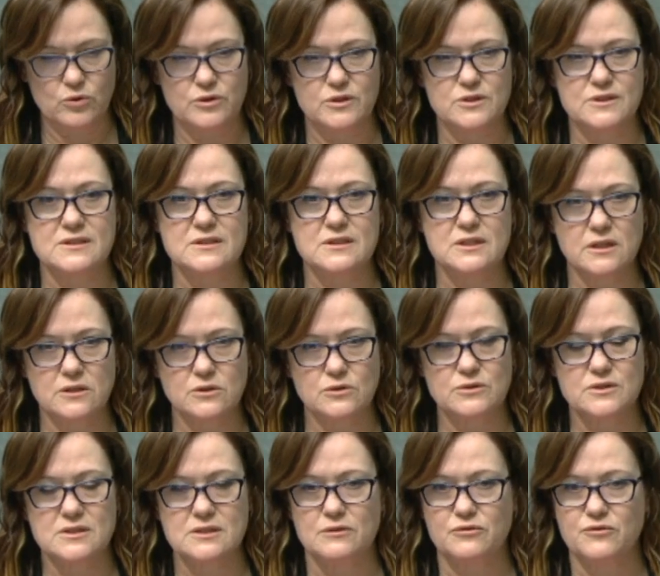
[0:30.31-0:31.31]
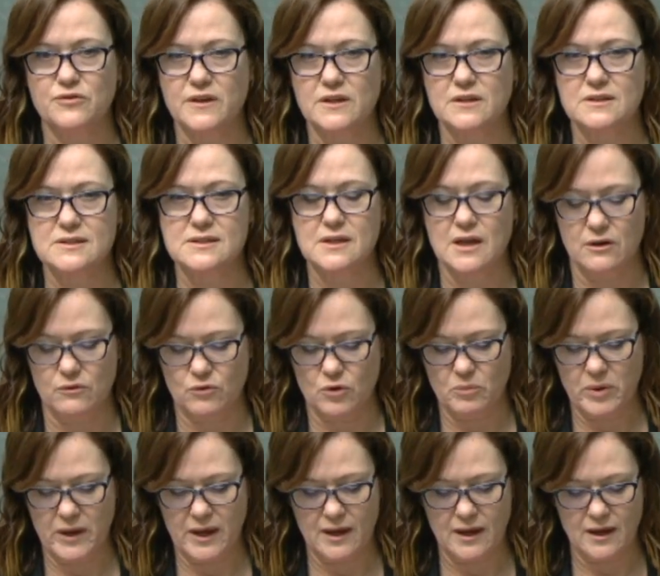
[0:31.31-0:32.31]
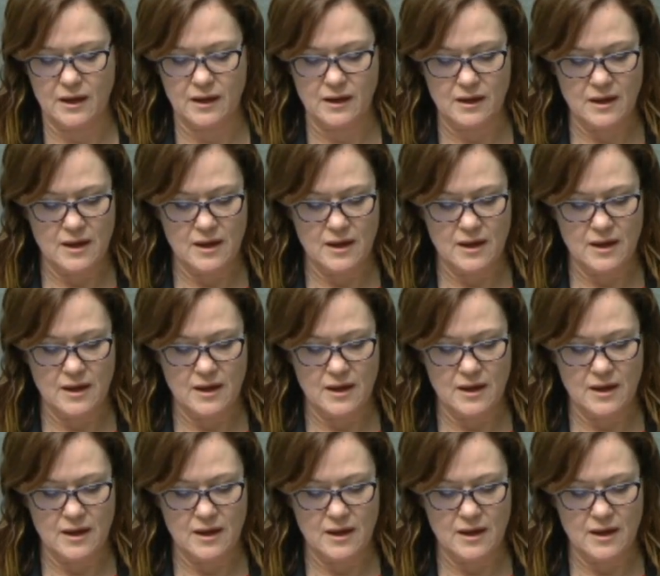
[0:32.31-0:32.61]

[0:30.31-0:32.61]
the skills to fix and repair,